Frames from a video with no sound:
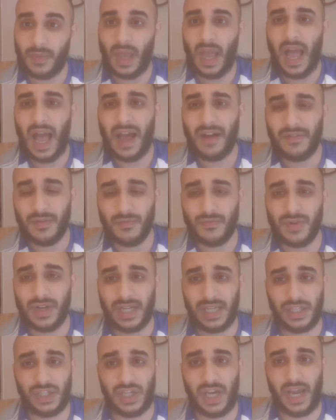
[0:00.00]
haven't
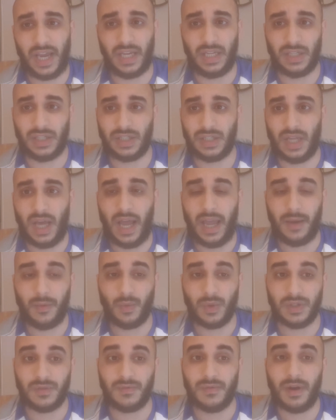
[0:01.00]
really changed. It
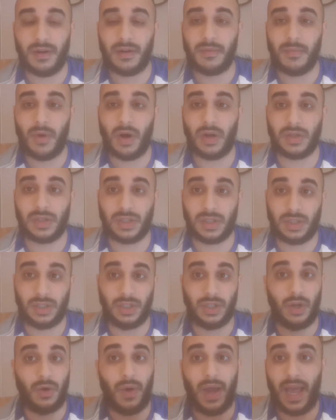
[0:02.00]
was very much,
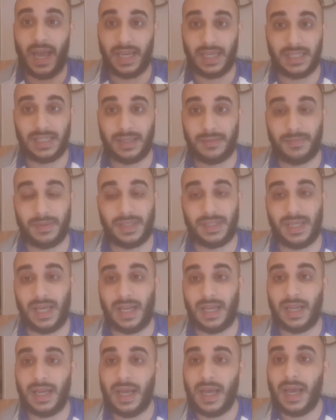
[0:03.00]
you know,
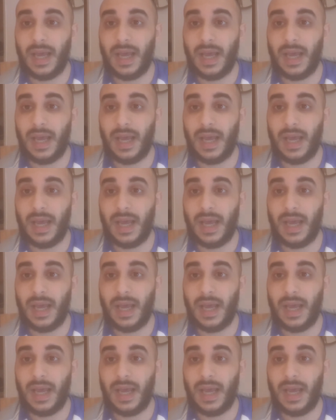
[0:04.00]
80%